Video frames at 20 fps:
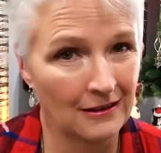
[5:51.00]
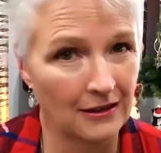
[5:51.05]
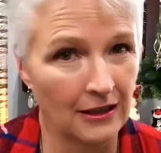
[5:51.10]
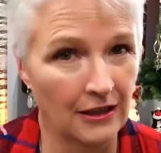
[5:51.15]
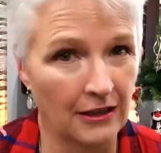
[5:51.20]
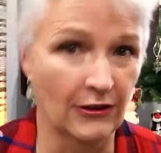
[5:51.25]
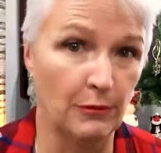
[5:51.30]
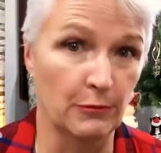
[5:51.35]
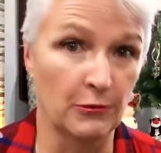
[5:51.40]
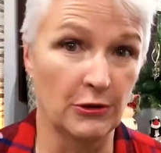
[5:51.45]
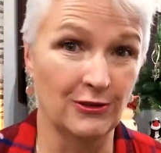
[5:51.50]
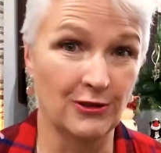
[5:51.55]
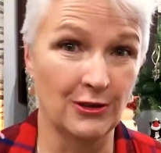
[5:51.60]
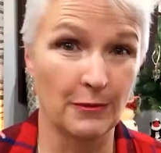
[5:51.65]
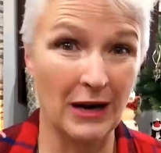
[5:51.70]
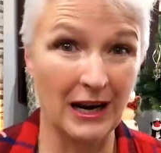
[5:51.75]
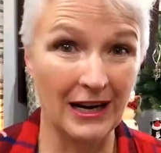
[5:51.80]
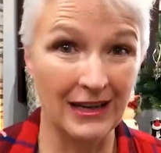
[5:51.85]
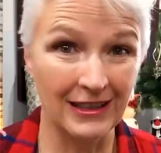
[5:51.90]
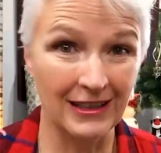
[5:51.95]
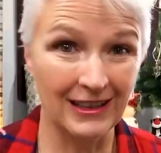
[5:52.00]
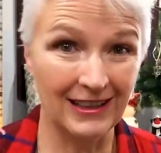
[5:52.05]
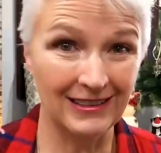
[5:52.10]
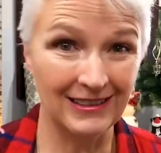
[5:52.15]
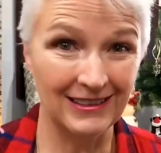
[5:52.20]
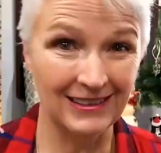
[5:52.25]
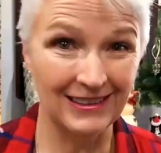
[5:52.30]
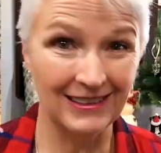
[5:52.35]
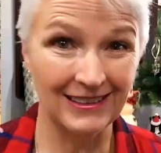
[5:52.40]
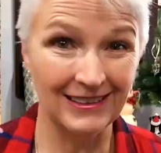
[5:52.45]
Have I blown your mind yet?
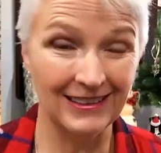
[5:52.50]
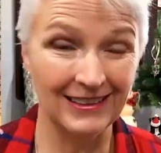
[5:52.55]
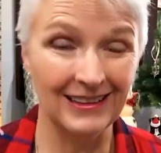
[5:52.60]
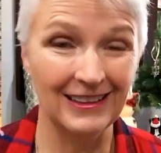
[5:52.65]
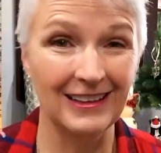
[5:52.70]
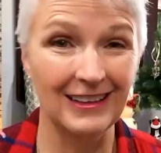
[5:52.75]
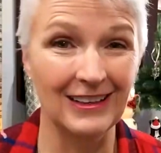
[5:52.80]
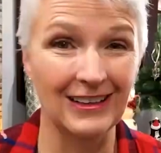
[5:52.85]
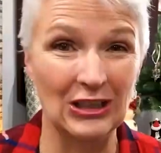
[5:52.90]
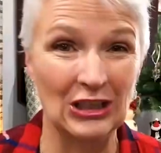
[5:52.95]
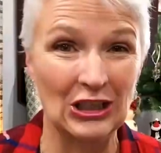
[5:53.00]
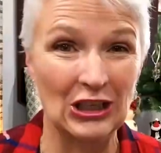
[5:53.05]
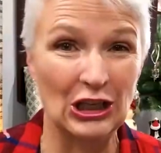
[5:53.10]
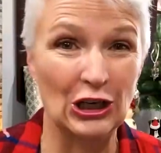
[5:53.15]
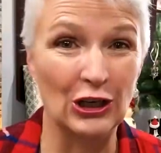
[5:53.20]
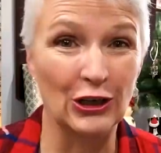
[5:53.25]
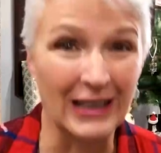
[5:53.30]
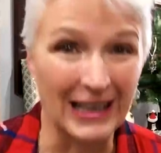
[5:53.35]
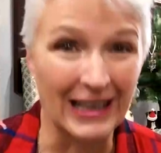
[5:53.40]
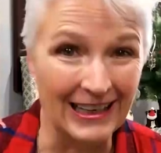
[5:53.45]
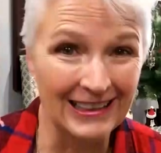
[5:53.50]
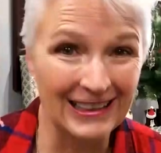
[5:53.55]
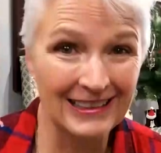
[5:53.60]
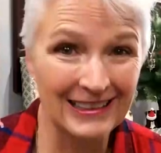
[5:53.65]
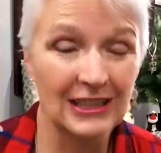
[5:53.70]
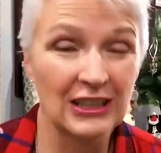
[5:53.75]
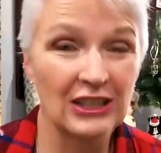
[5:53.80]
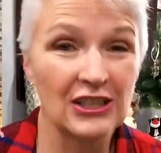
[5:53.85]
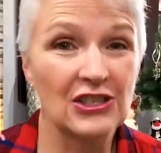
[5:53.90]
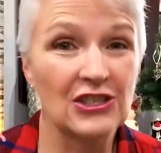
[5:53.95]
Okay,
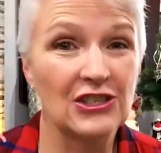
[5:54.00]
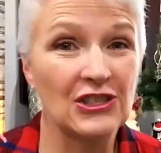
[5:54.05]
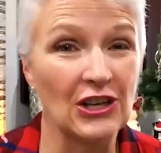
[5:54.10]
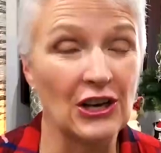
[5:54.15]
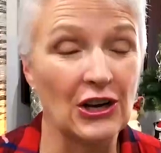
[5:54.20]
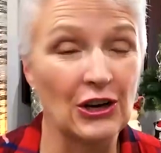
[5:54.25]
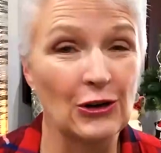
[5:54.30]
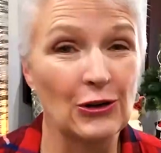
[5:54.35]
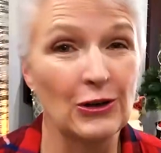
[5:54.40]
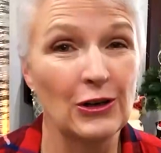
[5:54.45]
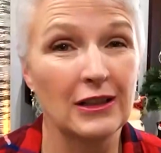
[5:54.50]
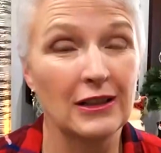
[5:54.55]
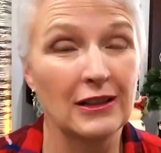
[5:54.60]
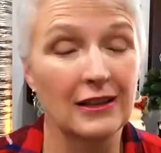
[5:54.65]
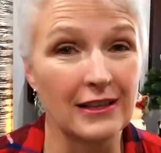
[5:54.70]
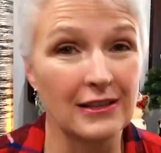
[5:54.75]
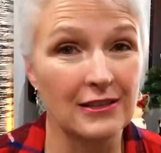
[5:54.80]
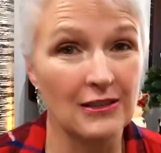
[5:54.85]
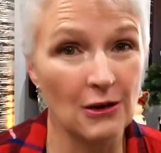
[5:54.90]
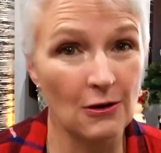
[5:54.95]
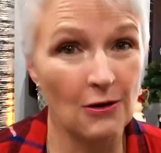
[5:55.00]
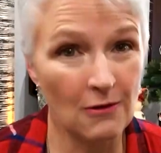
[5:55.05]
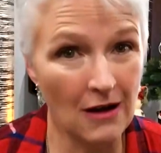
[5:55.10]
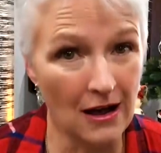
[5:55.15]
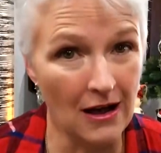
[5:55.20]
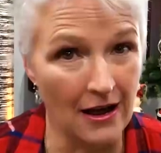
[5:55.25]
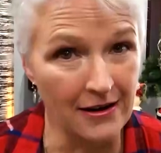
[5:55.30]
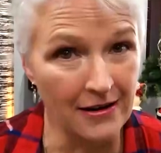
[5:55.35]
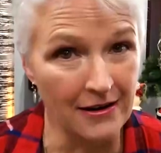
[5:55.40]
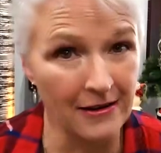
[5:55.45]
so let's go
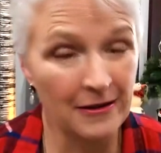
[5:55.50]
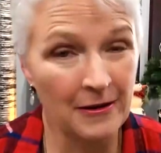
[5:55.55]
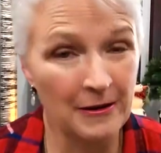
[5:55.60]
on.